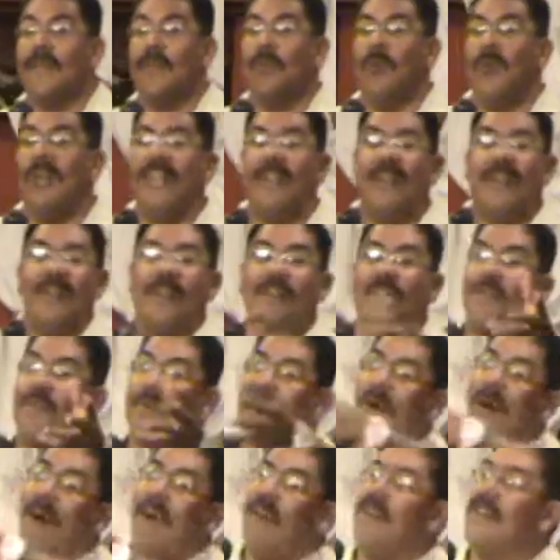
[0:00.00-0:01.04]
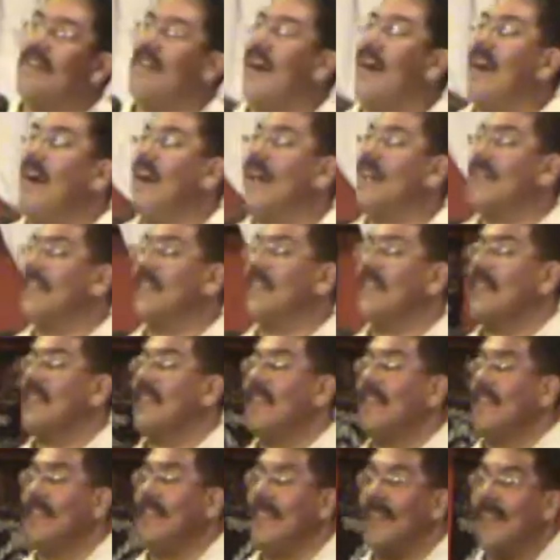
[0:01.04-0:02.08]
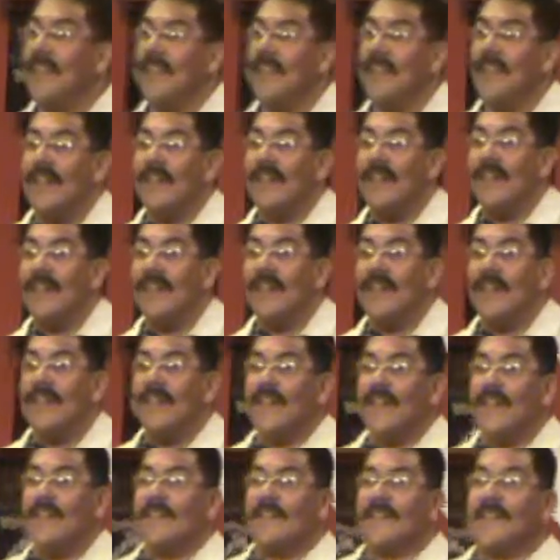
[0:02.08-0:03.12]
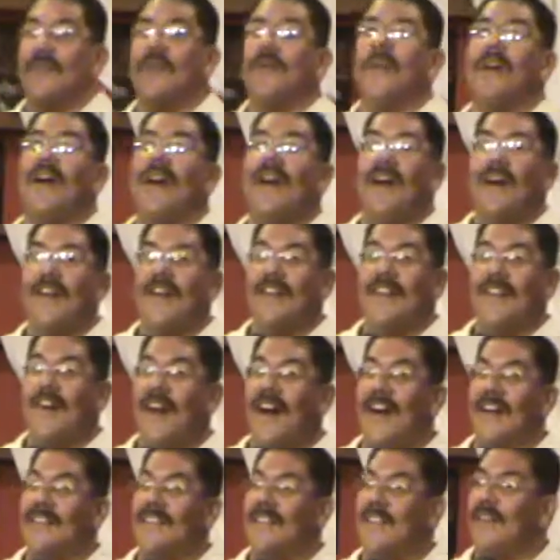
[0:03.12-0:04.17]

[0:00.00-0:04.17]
We learn from hard knocks. School hard knocks.